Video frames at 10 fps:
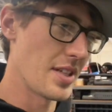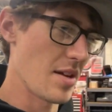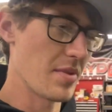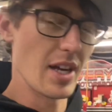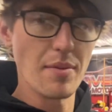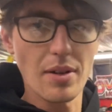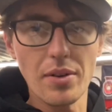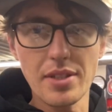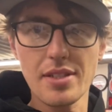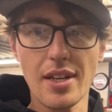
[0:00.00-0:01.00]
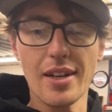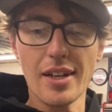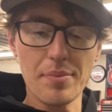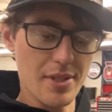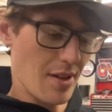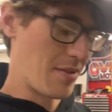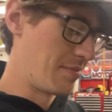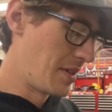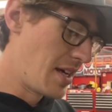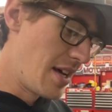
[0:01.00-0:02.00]
Damn camera wouldn't stand up, so
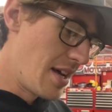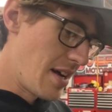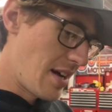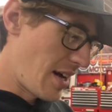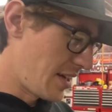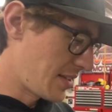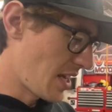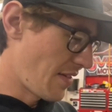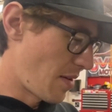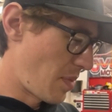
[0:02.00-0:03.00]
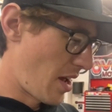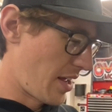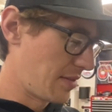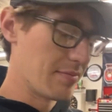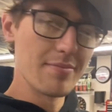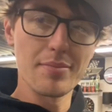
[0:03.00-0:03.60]
I just gave up on it.